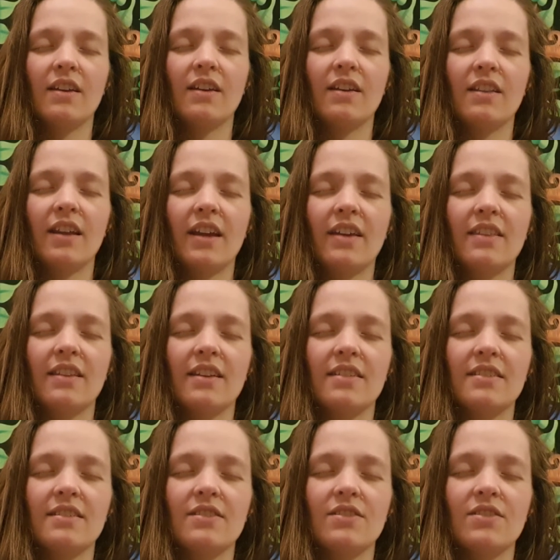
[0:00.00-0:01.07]
And like
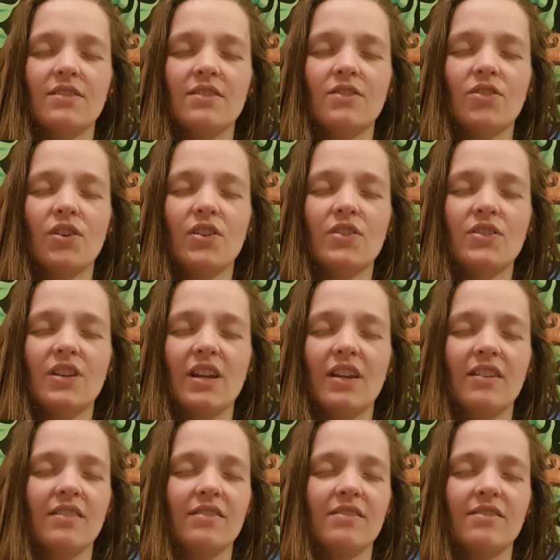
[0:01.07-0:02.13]
this, just
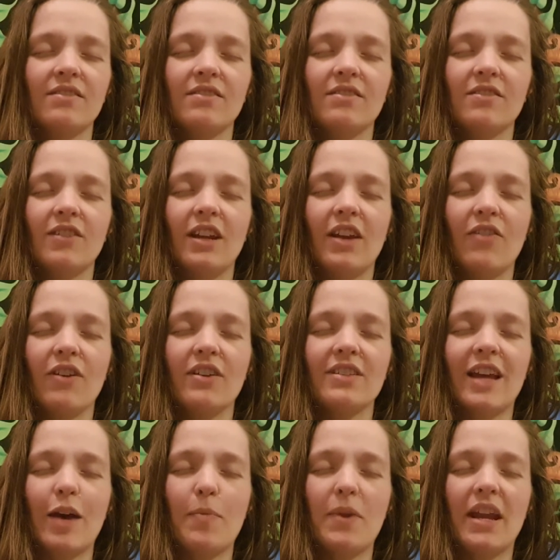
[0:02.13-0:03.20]
trusting whatever is
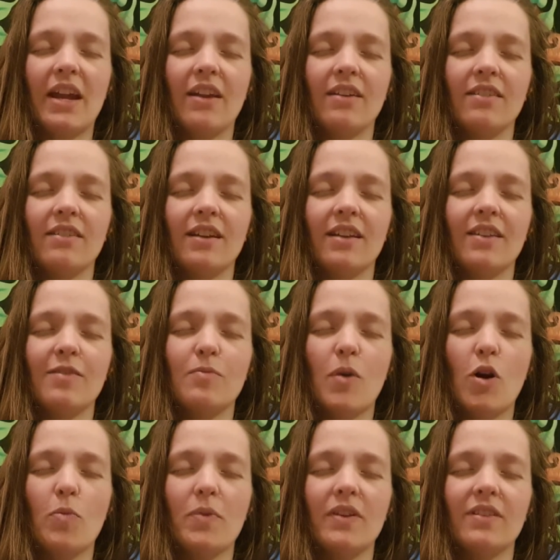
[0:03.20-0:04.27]
happening at this
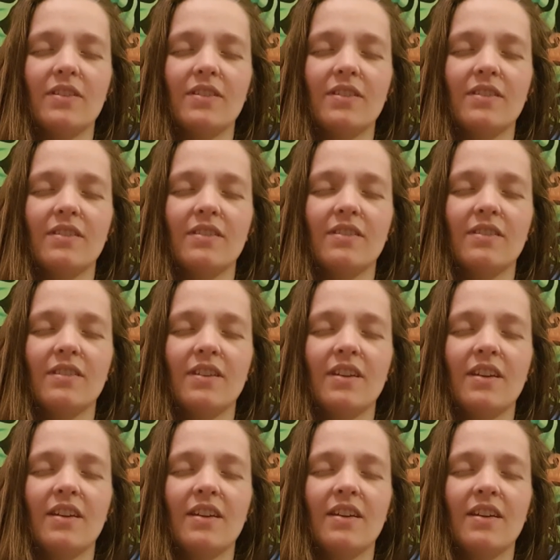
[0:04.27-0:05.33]
moment,
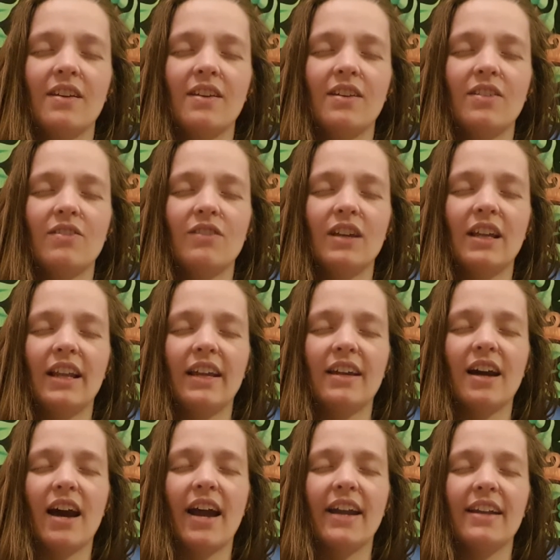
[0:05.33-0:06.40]
feeling
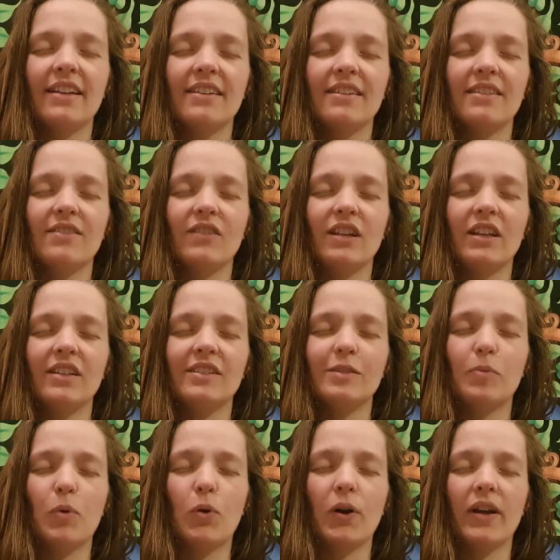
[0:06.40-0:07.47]
guided, feeling
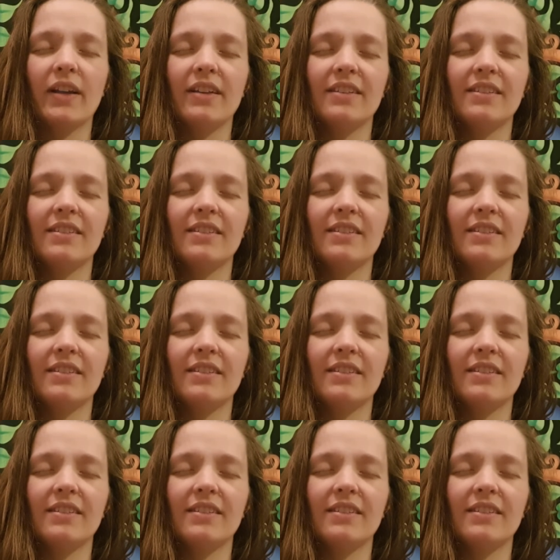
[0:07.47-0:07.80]
supported.